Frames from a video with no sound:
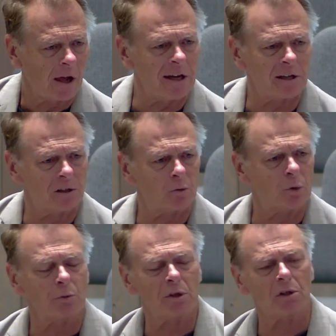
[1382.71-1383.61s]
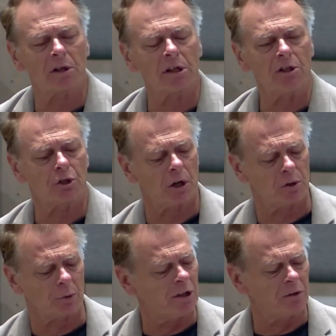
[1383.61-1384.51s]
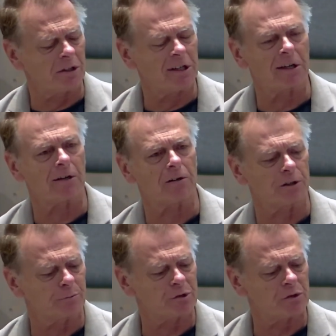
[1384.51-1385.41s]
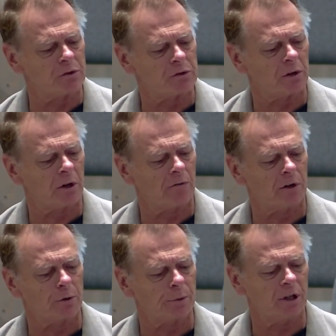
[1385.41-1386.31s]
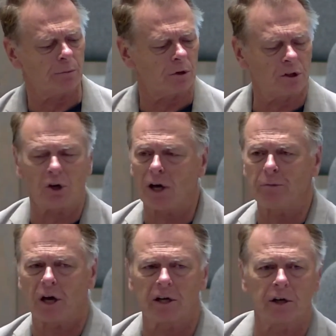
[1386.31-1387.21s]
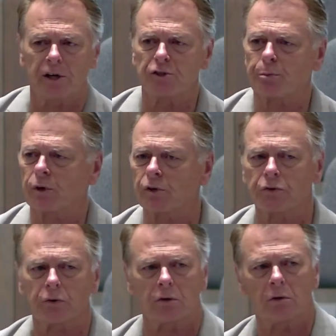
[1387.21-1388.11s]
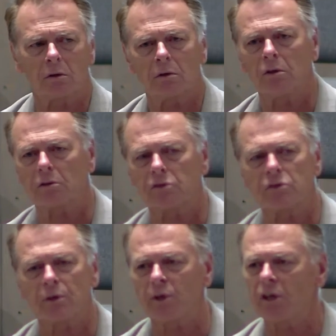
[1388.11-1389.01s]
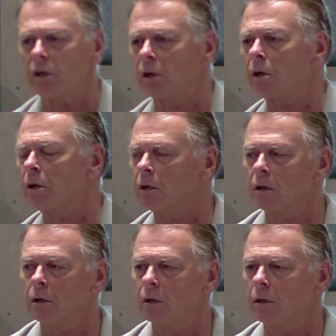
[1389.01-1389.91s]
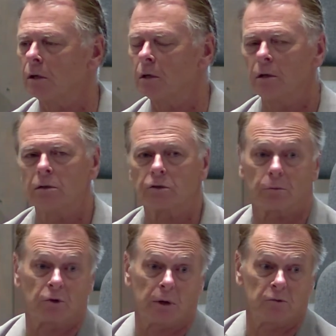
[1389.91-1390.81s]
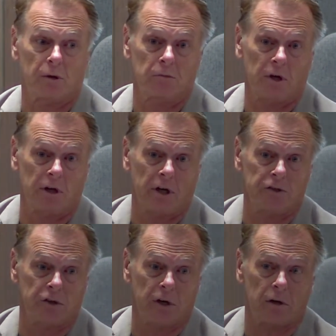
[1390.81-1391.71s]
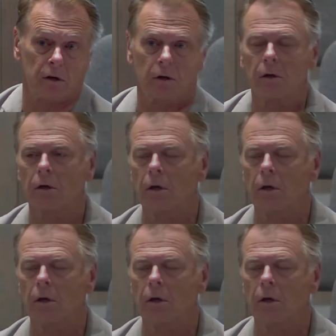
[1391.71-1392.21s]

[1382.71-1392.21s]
And when we look at each other, we only get glimpses of other people. You know, I'm not a nice person. You only see me here. Sometimes I'm not nice here.